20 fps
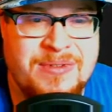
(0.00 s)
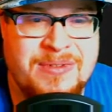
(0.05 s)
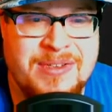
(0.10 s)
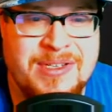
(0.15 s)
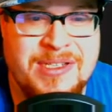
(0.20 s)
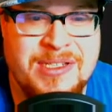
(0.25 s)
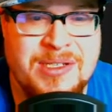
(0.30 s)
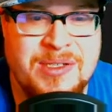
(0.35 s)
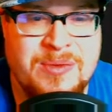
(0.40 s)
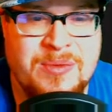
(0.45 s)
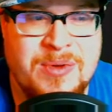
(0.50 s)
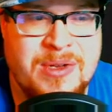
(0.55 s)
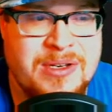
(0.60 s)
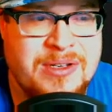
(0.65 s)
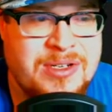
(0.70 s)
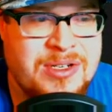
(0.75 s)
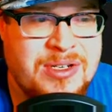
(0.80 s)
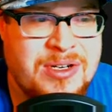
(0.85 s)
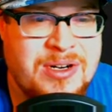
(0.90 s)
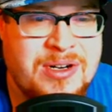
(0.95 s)
This is a win.
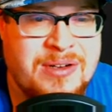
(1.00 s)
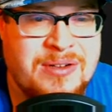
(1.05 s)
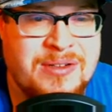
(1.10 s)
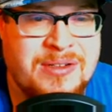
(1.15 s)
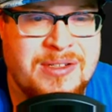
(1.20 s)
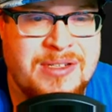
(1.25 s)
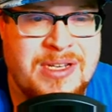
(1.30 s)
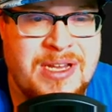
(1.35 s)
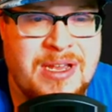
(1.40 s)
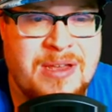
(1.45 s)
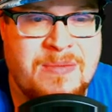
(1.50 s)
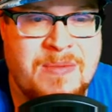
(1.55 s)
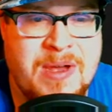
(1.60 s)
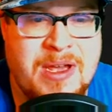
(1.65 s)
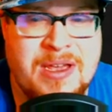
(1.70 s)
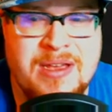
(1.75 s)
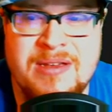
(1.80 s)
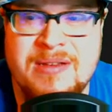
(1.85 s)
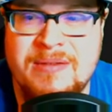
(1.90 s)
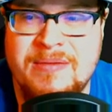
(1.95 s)
Sure. Take
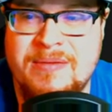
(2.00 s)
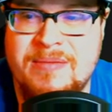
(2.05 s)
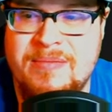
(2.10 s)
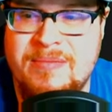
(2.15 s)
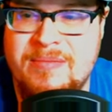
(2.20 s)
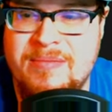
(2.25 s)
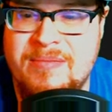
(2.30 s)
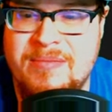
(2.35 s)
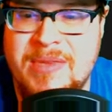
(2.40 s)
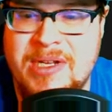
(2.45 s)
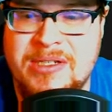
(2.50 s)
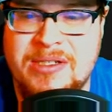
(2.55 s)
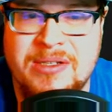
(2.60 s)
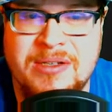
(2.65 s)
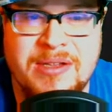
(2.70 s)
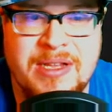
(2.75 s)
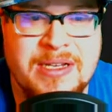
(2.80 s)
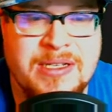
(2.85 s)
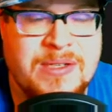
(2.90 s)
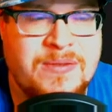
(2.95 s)
my muscle.
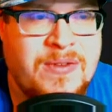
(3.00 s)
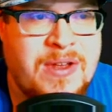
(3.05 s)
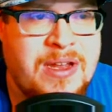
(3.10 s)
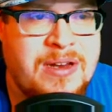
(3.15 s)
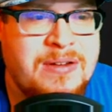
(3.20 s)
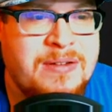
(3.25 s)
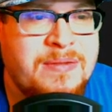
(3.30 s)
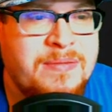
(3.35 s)
That's fine.